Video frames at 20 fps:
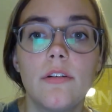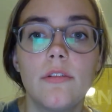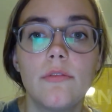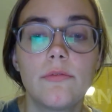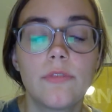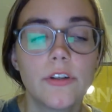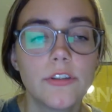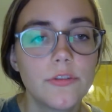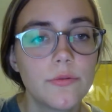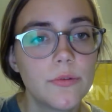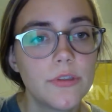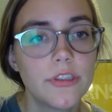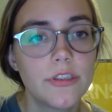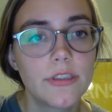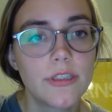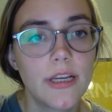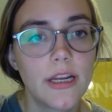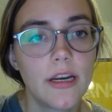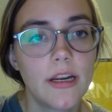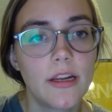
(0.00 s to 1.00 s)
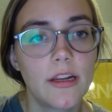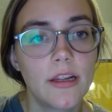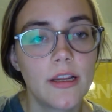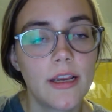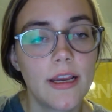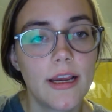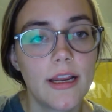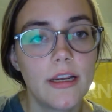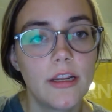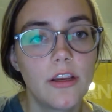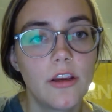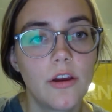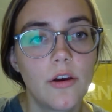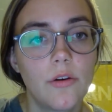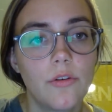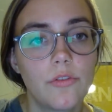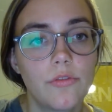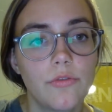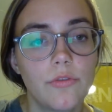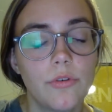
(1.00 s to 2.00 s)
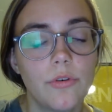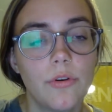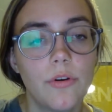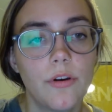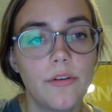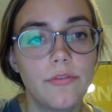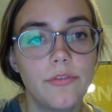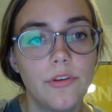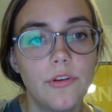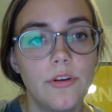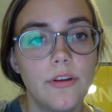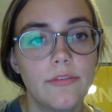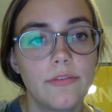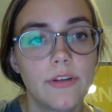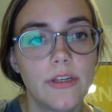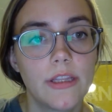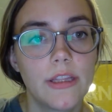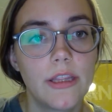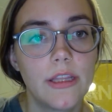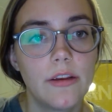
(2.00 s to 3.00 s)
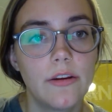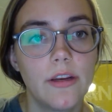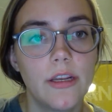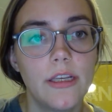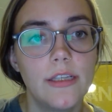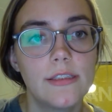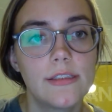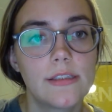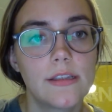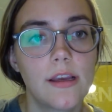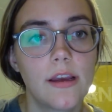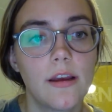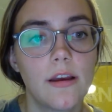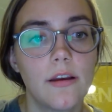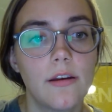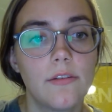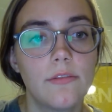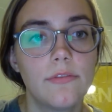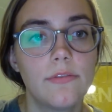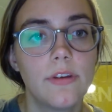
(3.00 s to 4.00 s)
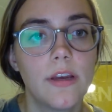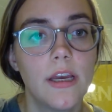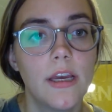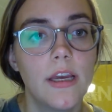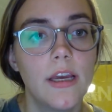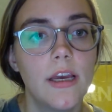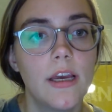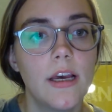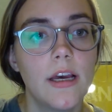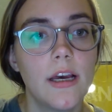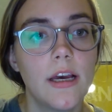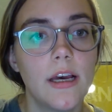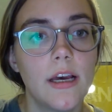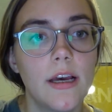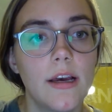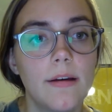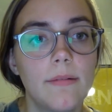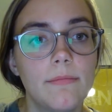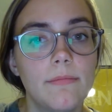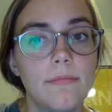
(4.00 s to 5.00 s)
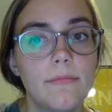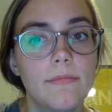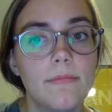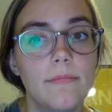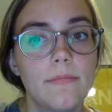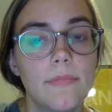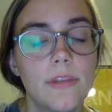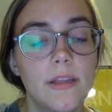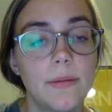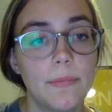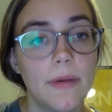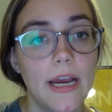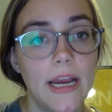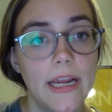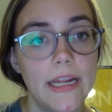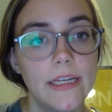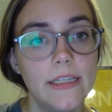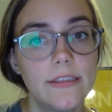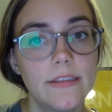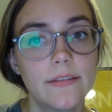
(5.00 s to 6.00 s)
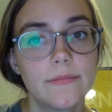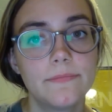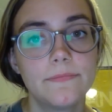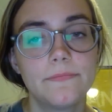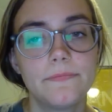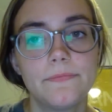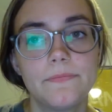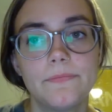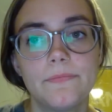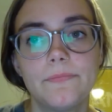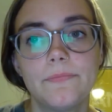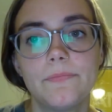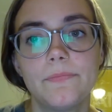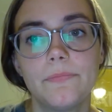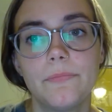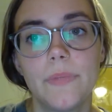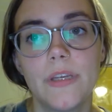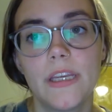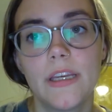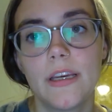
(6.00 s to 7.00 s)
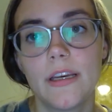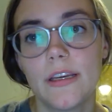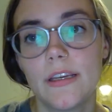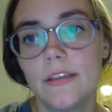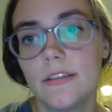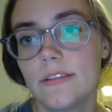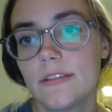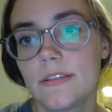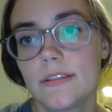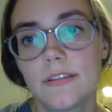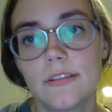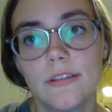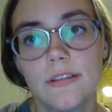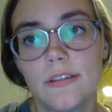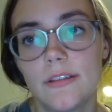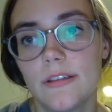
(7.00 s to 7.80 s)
first we're just kind of go through a few different theories of the mind, because